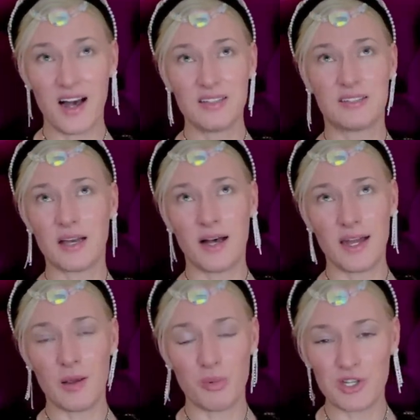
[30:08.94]
Our
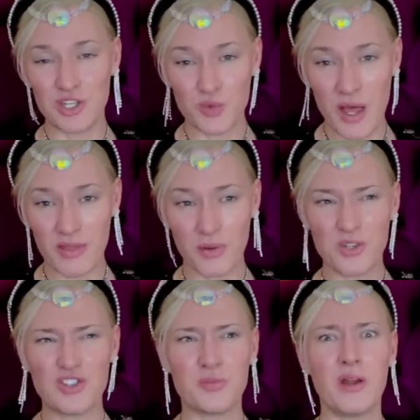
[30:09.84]
darling British weather,
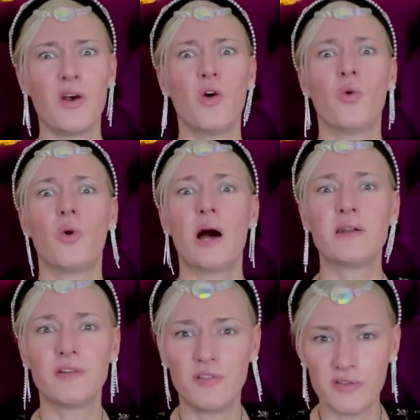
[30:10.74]
which has been
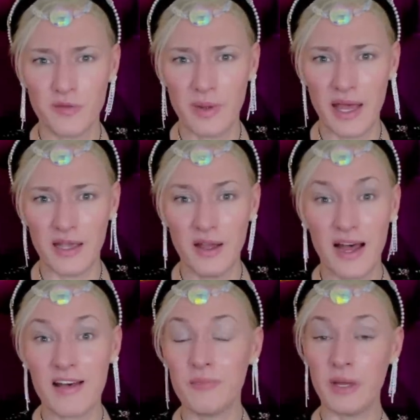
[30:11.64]
wonderful for me.
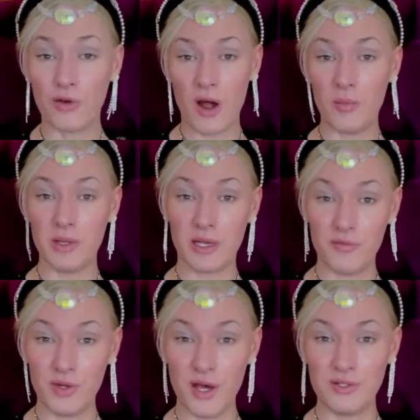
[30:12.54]
I haven't been grumbling,
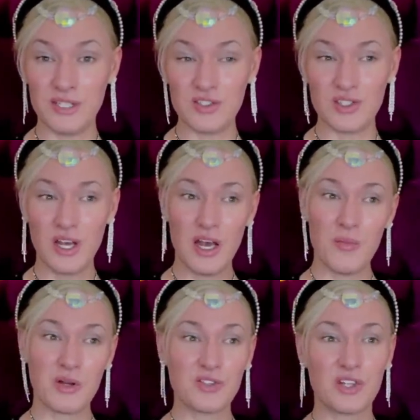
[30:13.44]
have you noticed?
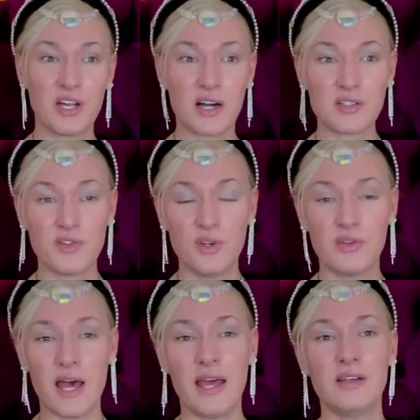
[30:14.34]
Because the last few
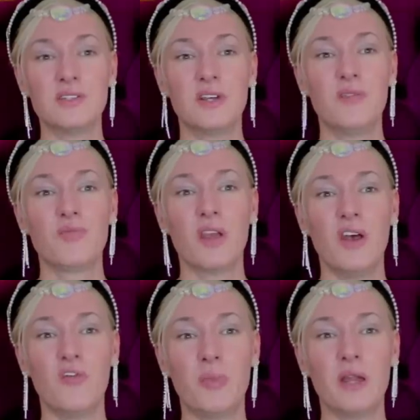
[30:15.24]
days
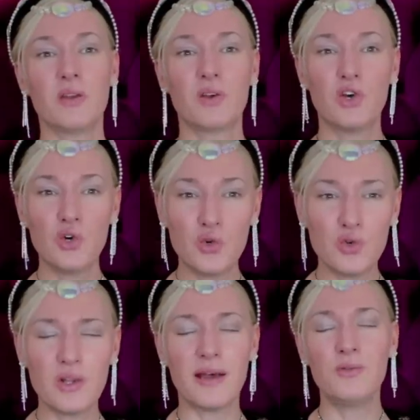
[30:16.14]
have been
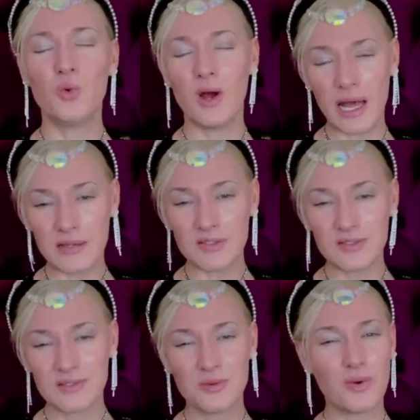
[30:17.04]
cool and wet,
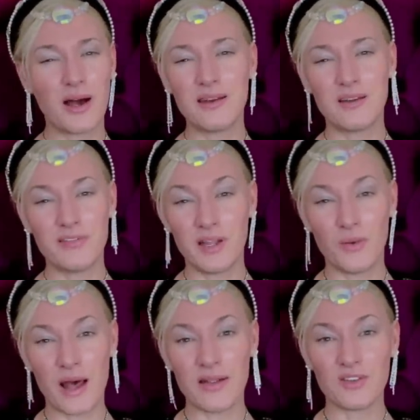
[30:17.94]
wonderfully
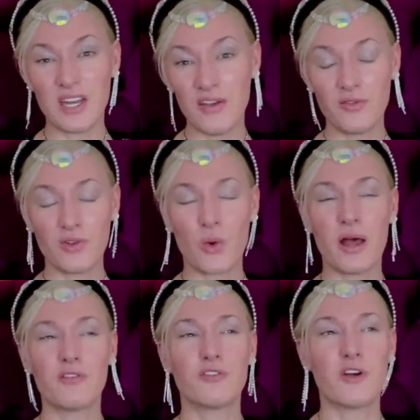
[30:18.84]
wet, and even
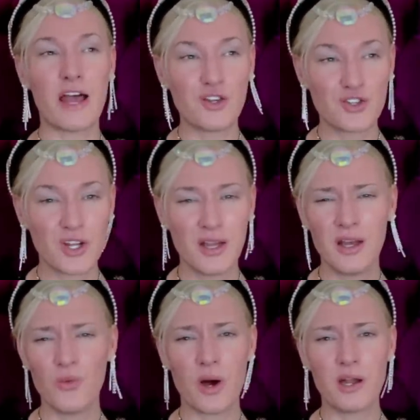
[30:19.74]
quite fresh.
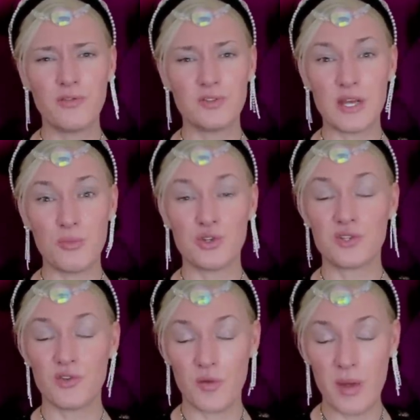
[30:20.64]
Wonderful
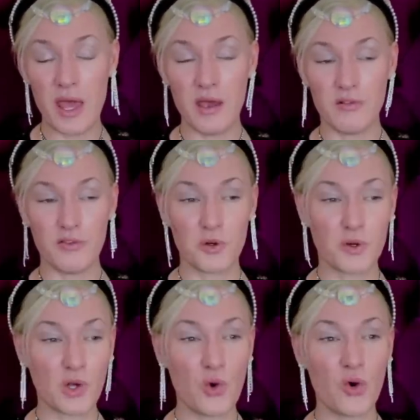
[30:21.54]
temperatures for me and for
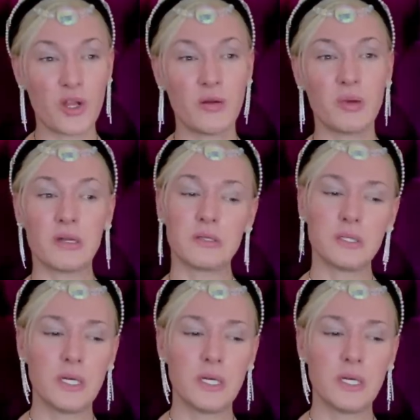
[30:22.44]
recording, but